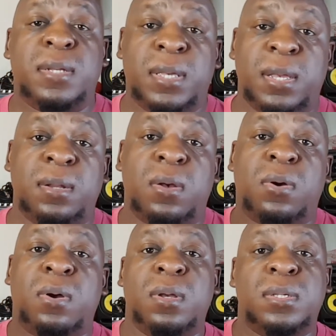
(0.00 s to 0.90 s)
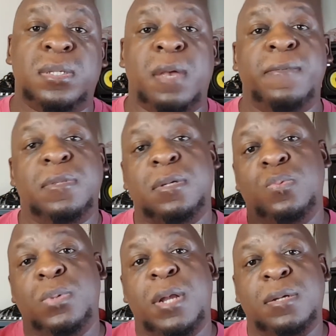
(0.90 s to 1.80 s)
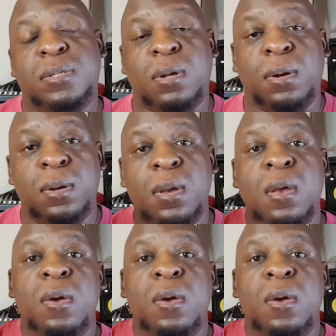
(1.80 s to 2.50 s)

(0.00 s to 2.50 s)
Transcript: Again, on August 7th is when I'll start